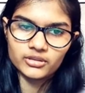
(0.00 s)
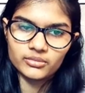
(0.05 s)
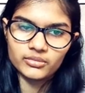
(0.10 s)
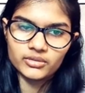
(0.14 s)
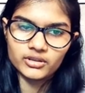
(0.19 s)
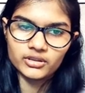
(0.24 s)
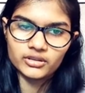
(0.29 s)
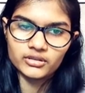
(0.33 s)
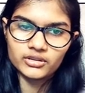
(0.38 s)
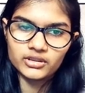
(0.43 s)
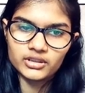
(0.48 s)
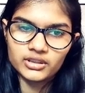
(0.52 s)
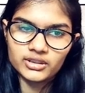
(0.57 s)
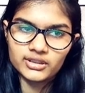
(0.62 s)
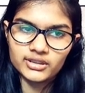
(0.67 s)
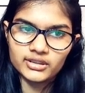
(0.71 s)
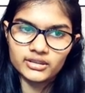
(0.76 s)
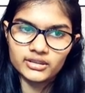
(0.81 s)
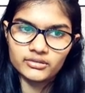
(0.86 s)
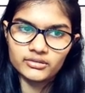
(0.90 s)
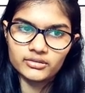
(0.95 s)
So let me now
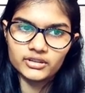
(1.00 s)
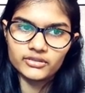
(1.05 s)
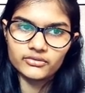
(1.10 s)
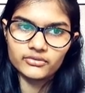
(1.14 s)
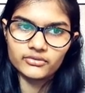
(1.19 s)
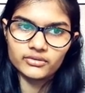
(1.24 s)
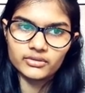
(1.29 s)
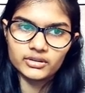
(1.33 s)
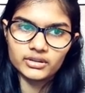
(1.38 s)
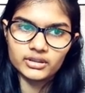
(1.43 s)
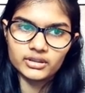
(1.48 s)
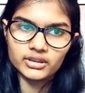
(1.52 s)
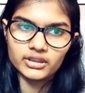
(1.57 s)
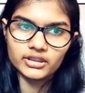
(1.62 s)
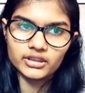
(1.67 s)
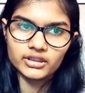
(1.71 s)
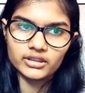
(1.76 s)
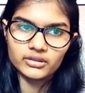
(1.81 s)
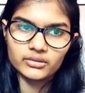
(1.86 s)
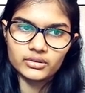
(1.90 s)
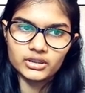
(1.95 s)
just
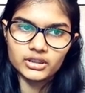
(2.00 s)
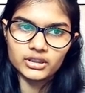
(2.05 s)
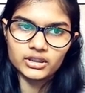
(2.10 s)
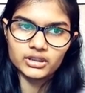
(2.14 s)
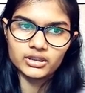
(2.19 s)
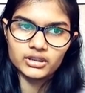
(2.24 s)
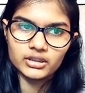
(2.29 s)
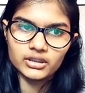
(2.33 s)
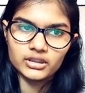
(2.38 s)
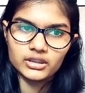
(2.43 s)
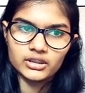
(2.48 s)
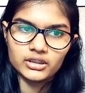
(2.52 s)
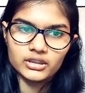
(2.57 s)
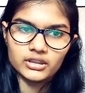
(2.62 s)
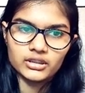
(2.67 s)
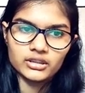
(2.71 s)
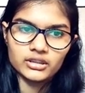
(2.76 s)
clear out the